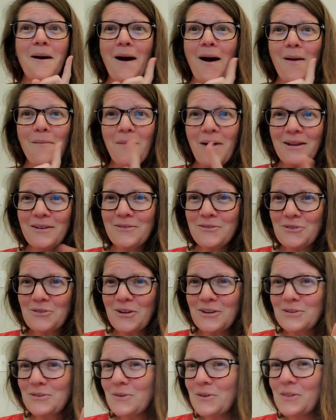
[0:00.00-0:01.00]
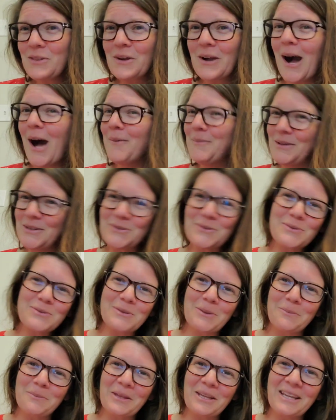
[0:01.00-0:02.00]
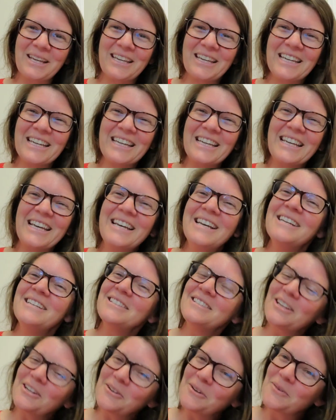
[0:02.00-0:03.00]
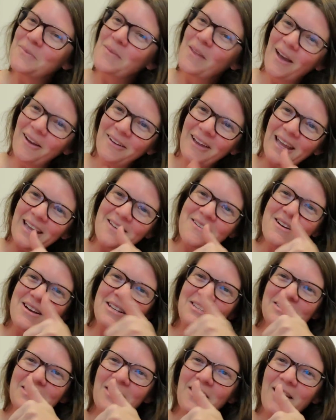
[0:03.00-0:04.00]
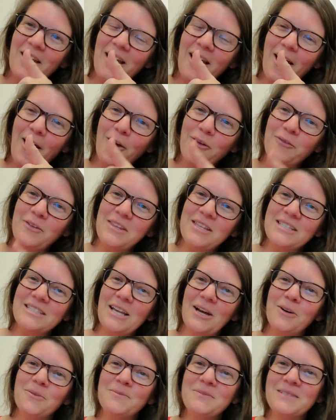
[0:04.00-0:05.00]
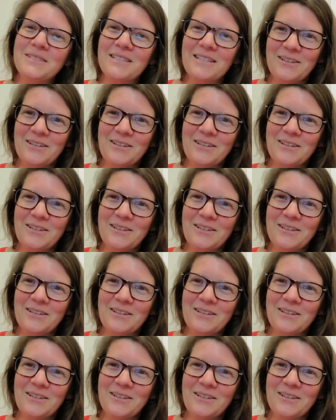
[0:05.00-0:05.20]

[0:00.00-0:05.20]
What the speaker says: I might try to do it in the comments or something. So, okay. Hopefully this helps.